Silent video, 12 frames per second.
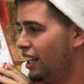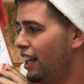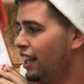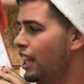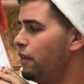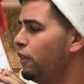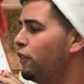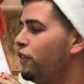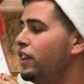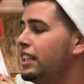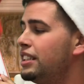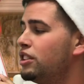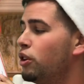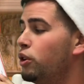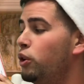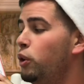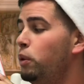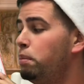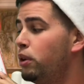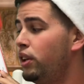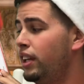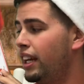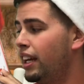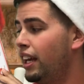They would feast on Who
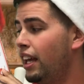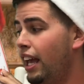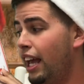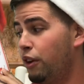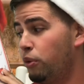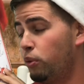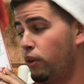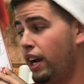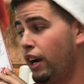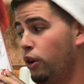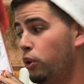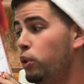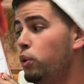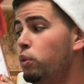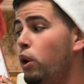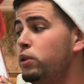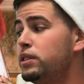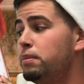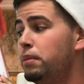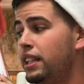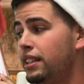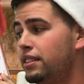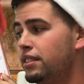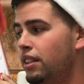pudding and rare Who roast
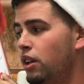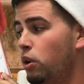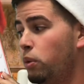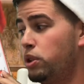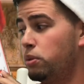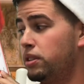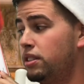beast, which was